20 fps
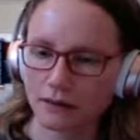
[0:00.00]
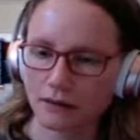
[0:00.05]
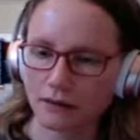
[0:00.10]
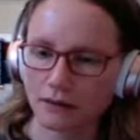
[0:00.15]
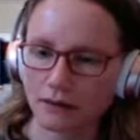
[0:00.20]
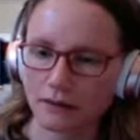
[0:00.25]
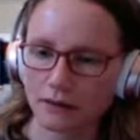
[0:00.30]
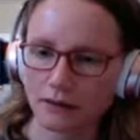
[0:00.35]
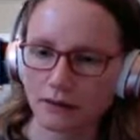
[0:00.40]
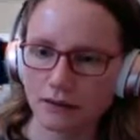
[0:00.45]

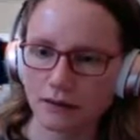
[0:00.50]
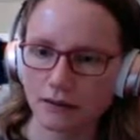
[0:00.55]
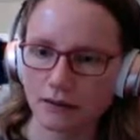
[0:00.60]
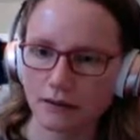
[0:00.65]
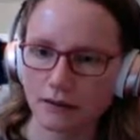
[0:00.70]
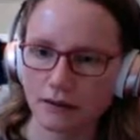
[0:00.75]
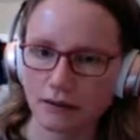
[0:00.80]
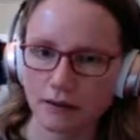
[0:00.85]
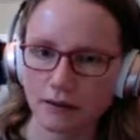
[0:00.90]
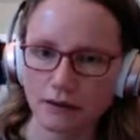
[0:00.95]
Right?
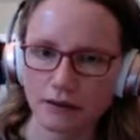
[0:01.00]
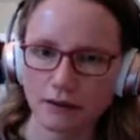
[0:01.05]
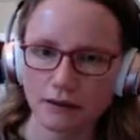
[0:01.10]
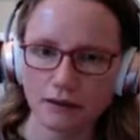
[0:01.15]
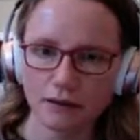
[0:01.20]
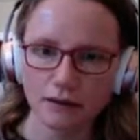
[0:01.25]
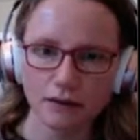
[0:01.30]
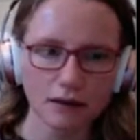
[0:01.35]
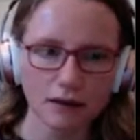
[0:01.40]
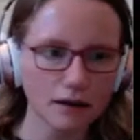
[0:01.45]
Yep.
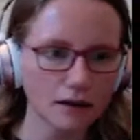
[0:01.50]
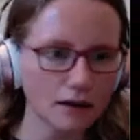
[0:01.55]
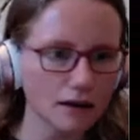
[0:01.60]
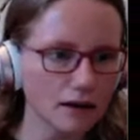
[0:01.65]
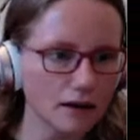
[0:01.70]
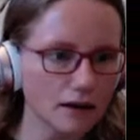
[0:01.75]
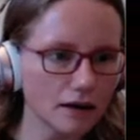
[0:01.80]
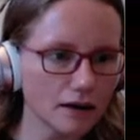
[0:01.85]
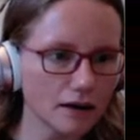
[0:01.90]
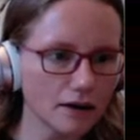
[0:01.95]

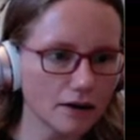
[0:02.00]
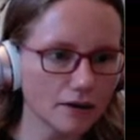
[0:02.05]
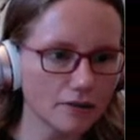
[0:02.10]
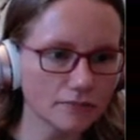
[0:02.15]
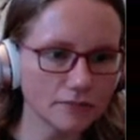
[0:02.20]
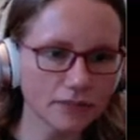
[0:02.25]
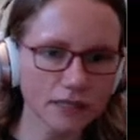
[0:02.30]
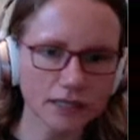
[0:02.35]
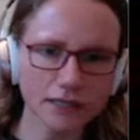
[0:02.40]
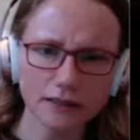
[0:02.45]
And
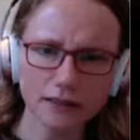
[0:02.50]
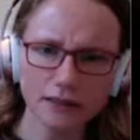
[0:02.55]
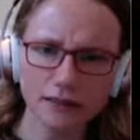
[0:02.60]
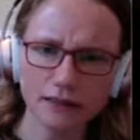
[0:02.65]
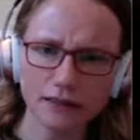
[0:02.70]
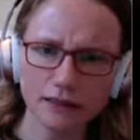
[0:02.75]
Sleno.